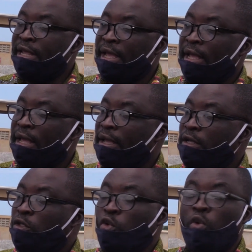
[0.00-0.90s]
here
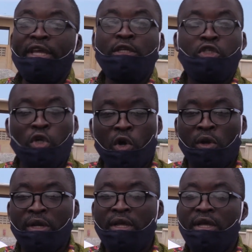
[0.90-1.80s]
to
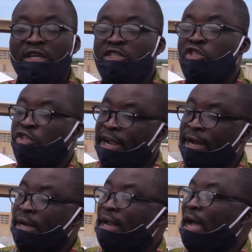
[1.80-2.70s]
install,
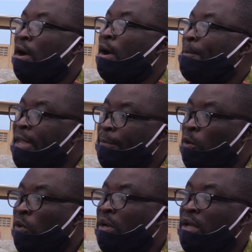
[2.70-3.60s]
train our
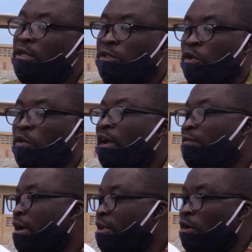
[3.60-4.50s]
people. So we
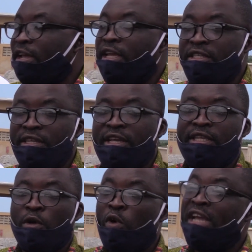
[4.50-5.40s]
have our young engineers
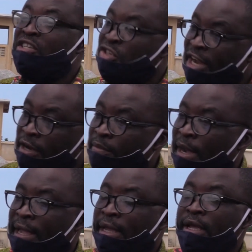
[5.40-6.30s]
here who are trained
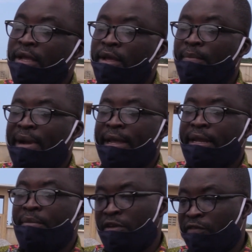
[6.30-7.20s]
by, by
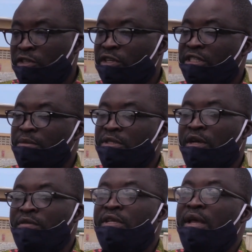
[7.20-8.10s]
the manufacturers
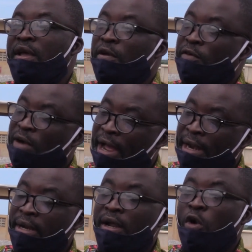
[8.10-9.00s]
themselves,
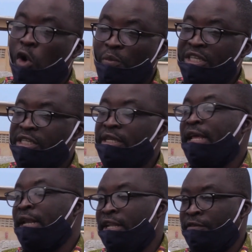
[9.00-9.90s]
run, commission,
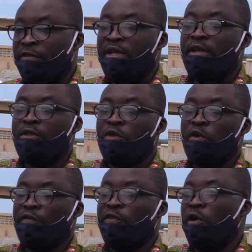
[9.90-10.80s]
and leave.
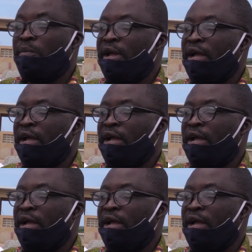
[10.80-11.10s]
So from